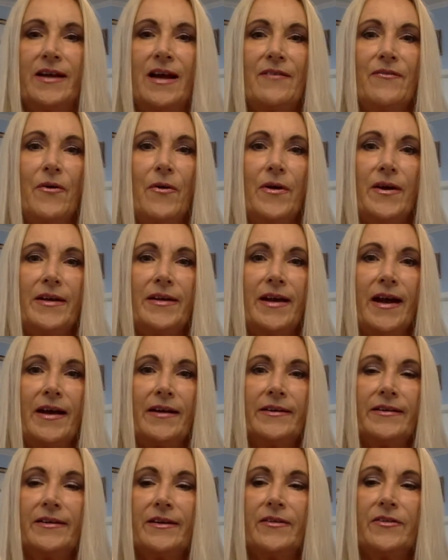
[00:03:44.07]
I've already got
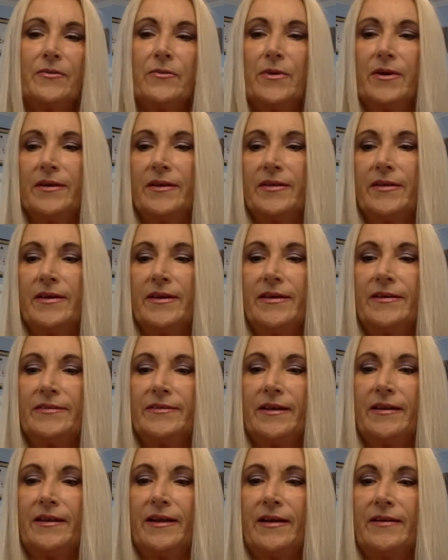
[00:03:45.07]
another one of these.
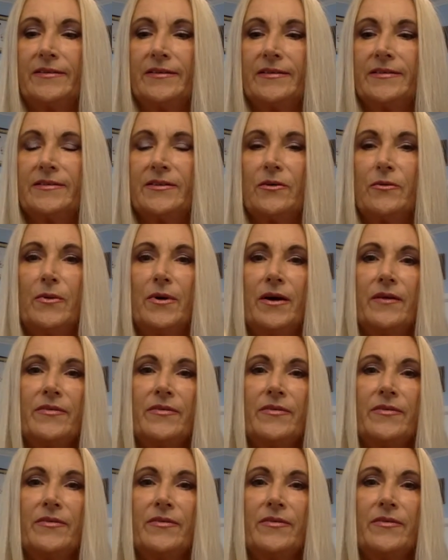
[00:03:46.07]
I liked it so well.